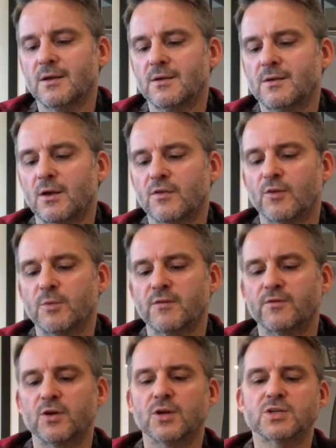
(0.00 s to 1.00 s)
none of them the
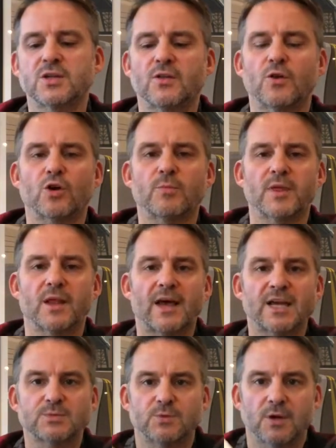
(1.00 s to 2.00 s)
first, and they're not going to be the
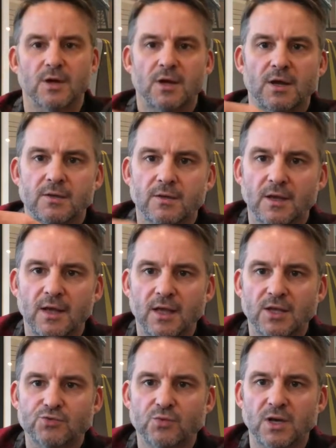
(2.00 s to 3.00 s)
last, but
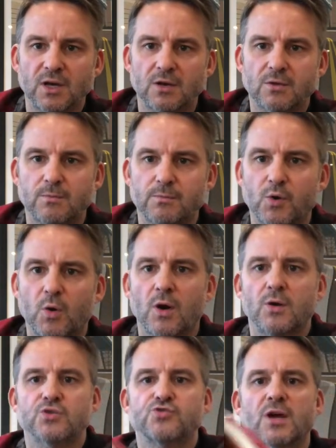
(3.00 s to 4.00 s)
it's really quite
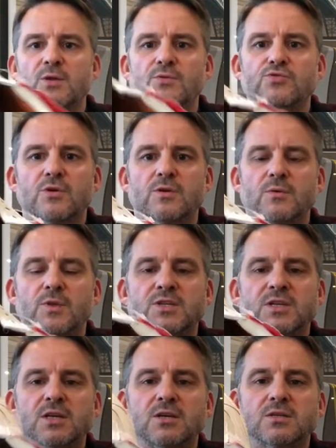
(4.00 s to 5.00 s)
on trend with, with
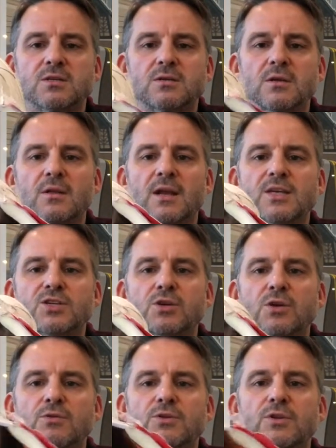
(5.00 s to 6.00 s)
sneakers in the last
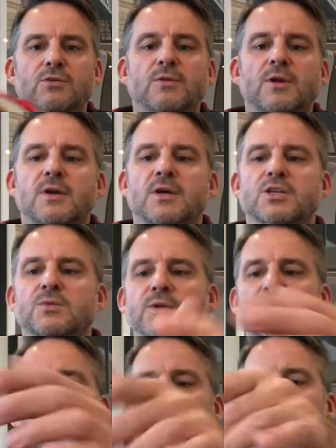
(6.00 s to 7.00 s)
year or so. So we
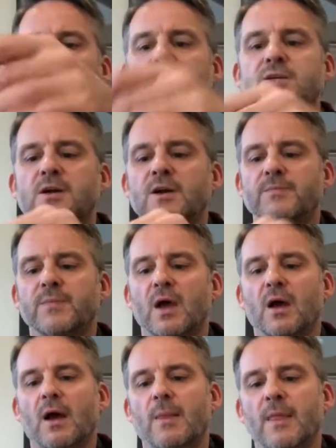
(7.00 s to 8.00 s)
can see that.
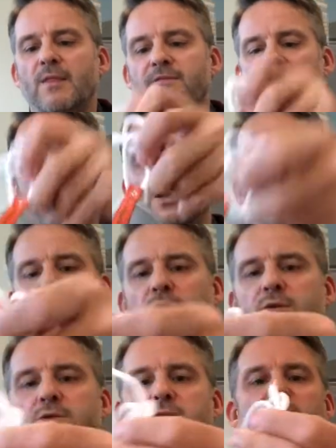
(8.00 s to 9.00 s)
Uh, and then the final
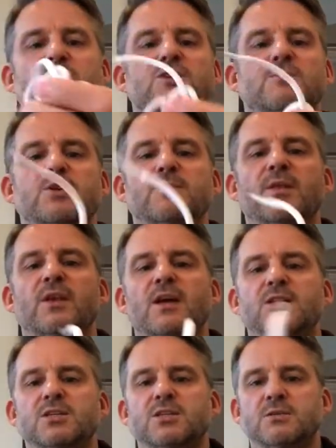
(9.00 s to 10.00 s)
point, there's nothing special about the
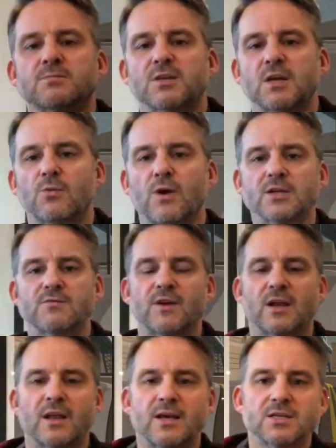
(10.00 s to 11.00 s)
laces, except the white
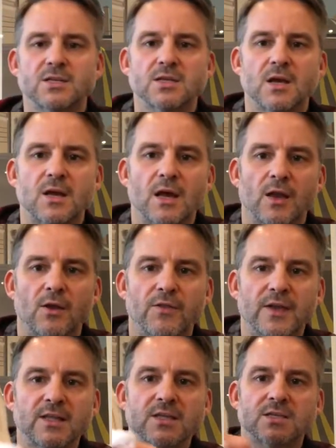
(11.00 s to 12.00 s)
band laces. And on
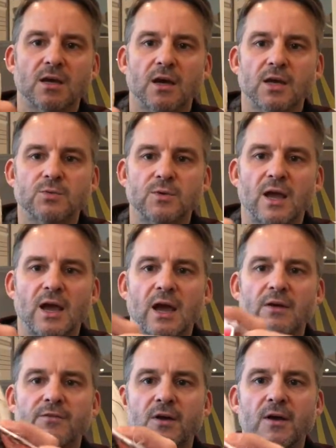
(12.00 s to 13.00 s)
the inside, we
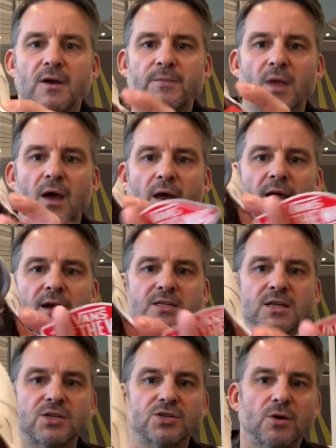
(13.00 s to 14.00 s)
have uh, a nice
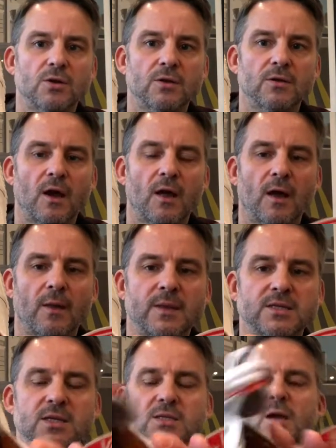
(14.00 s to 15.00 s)
insole. Uh, and
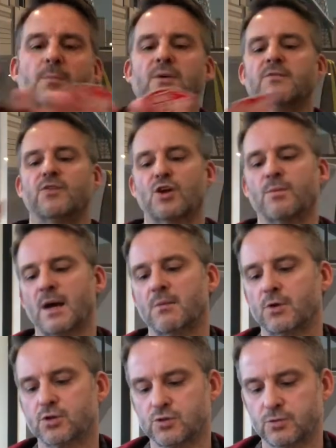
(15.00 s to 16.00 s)
this is, I believe, the
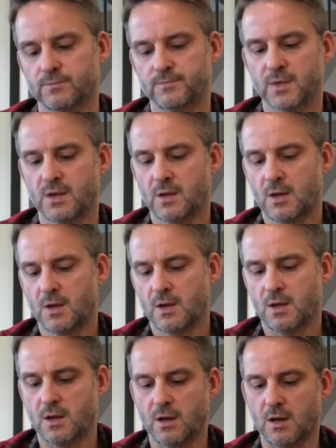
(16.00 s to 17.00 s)
command module.
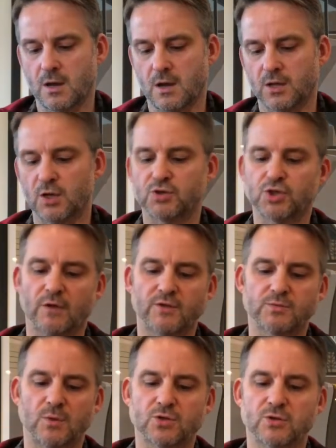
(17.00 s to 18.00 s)
Uh, no,
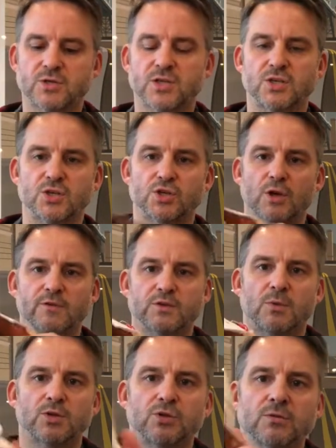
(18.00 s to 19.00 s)
service module. This is the service
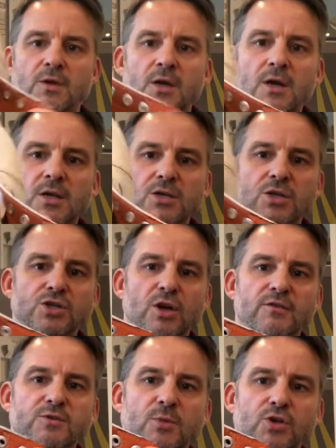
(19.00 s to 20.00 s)
module. So the
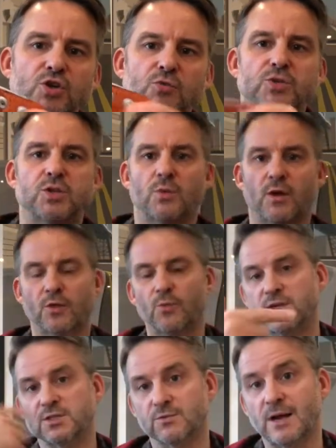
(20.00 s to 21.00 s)
service module was the one that
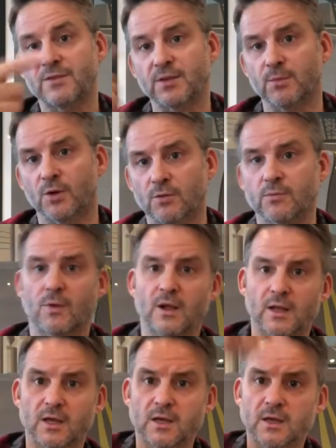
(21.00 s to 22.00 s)
whizzed around the moon
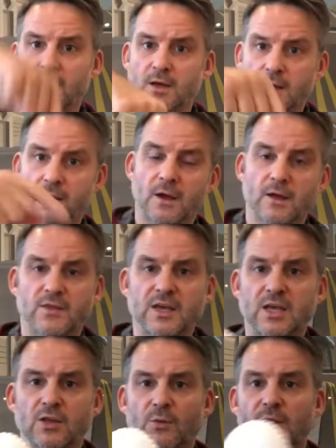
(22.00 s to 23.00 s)
while the the
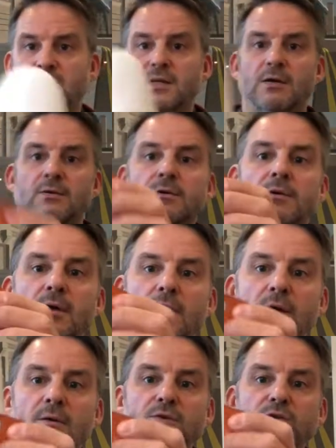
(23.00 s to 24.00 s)
Eagle went down,
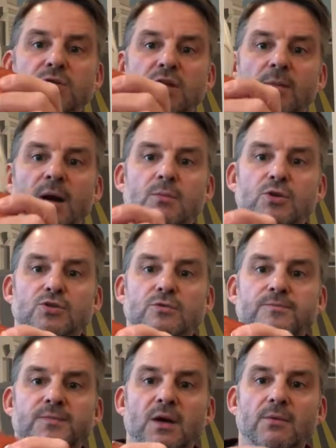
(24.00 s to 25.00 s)
which was the command module
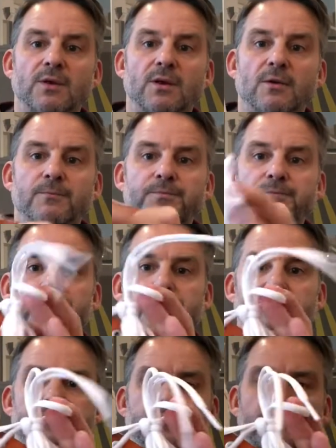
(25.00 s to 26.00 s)
that went down.
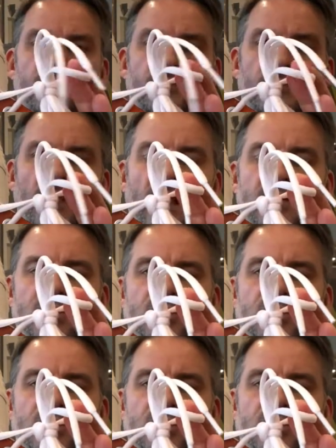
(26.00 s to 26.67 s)
That's the